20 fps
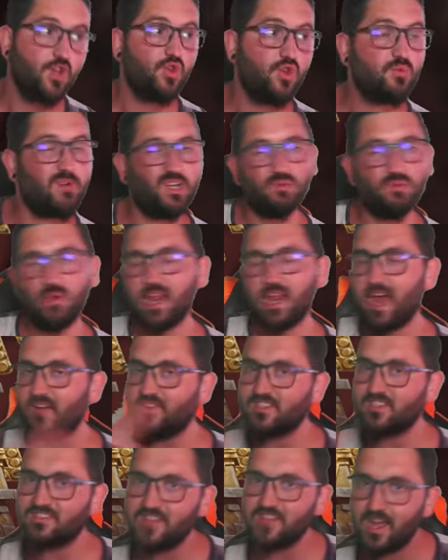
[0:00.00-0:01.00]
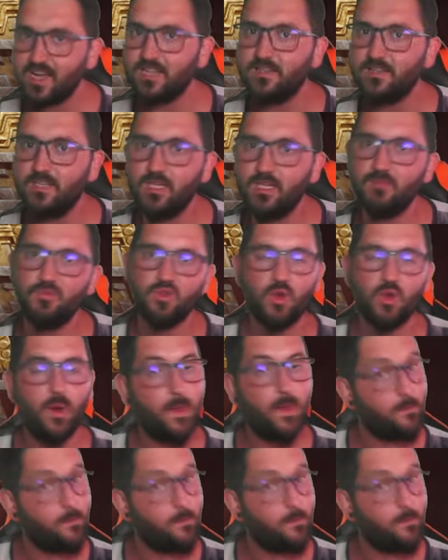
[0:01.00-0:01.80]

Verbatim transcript: You might want to have a second team, you know,